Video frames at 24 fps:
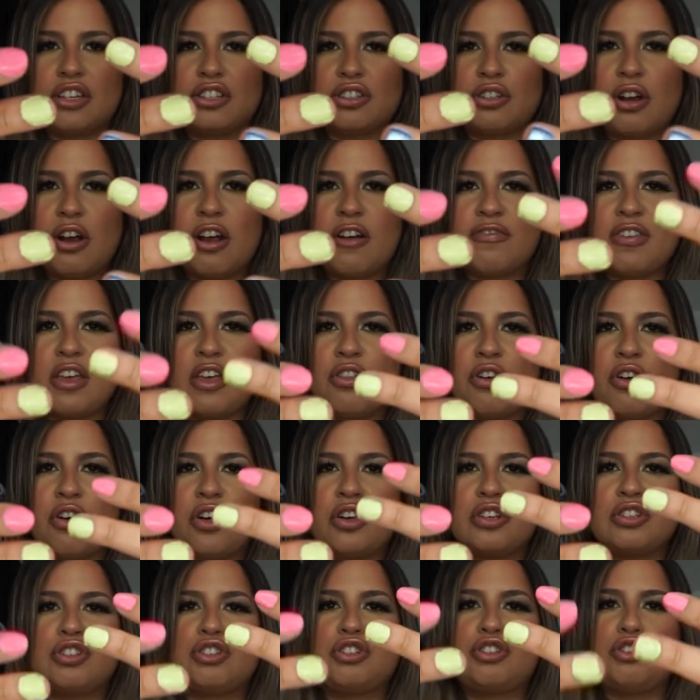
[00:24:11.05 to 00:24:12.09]
Sorry if they
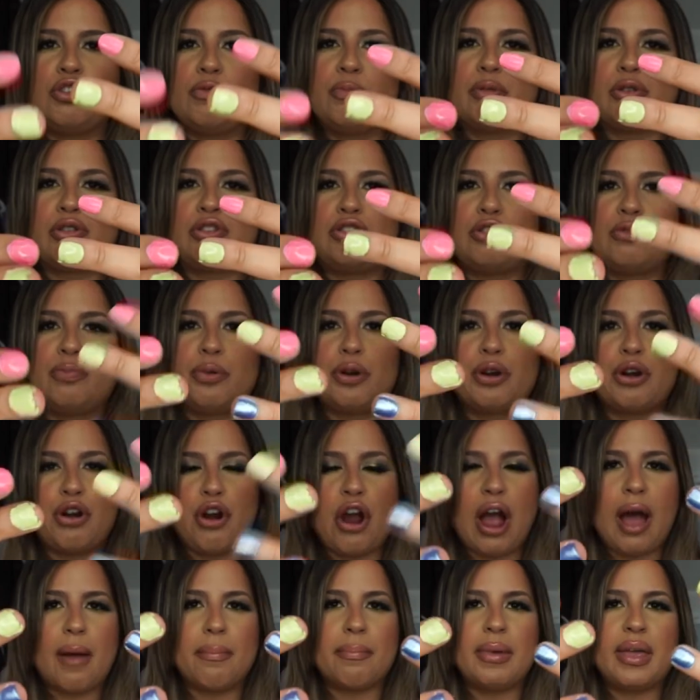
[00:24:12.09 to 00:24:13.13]
look super, super
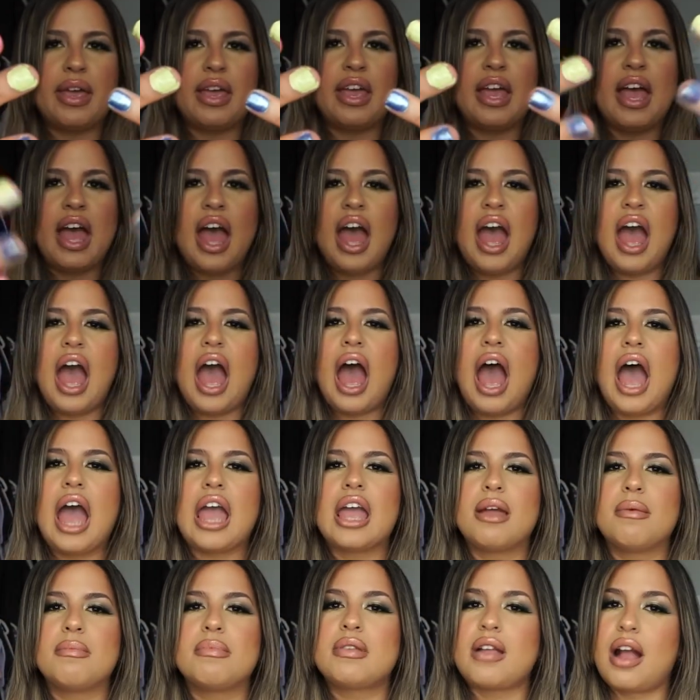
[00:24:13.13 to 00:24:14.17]
crappy. I
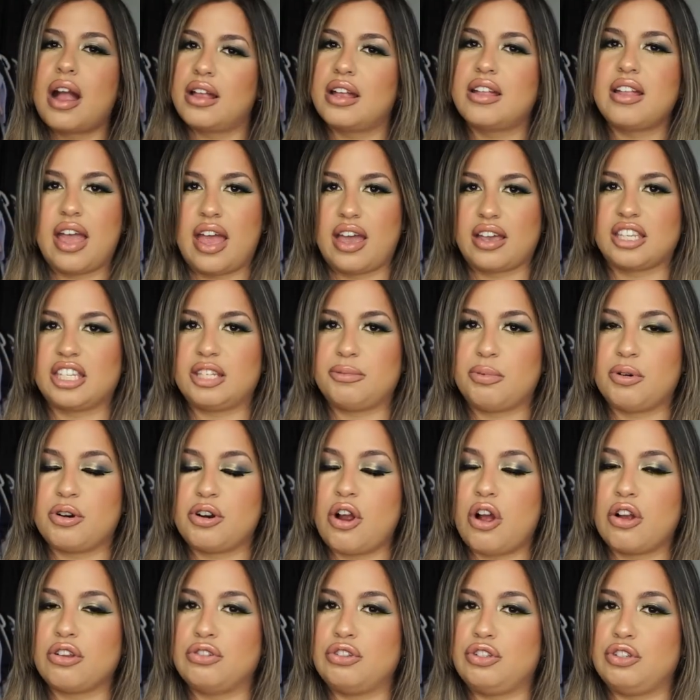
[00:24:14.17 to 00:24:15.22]
am not an expert
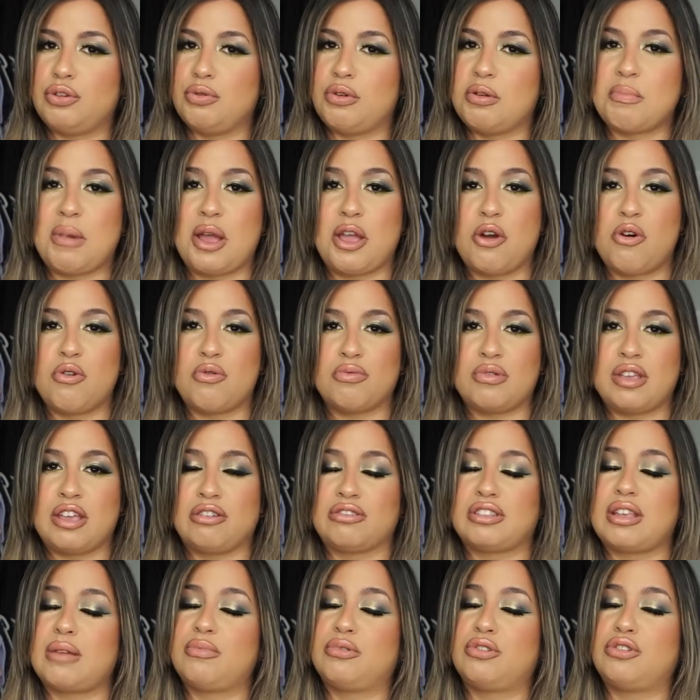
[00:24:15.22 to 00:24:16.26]
on doing my own
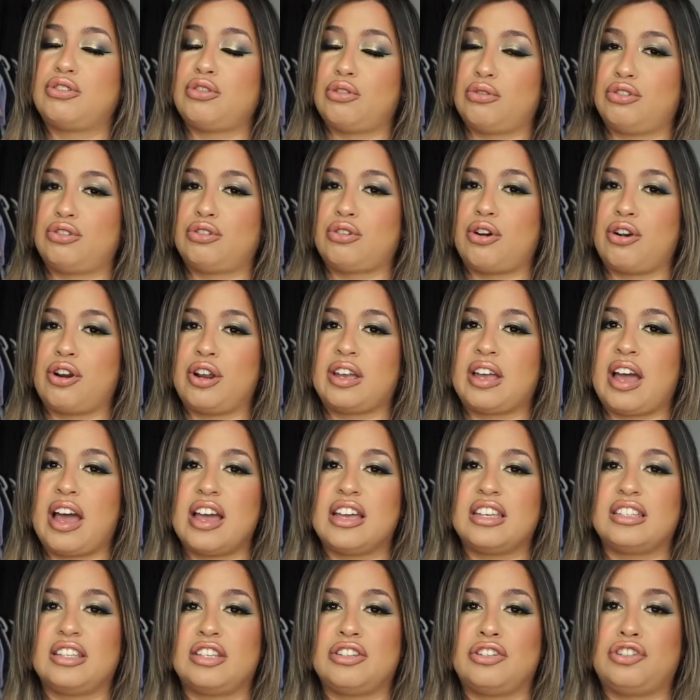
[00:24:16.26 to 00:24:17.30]
nails. I'm so sorry
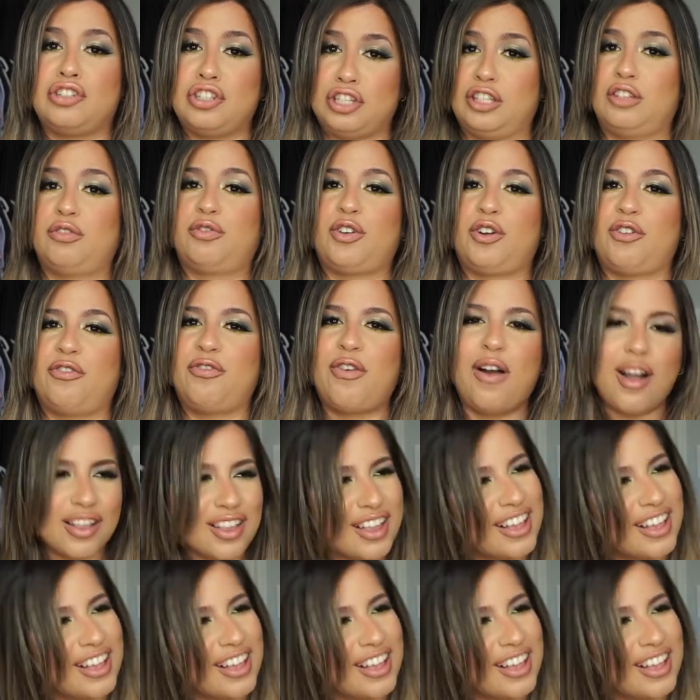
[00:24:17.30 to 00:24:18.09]
guys. It's just for fun.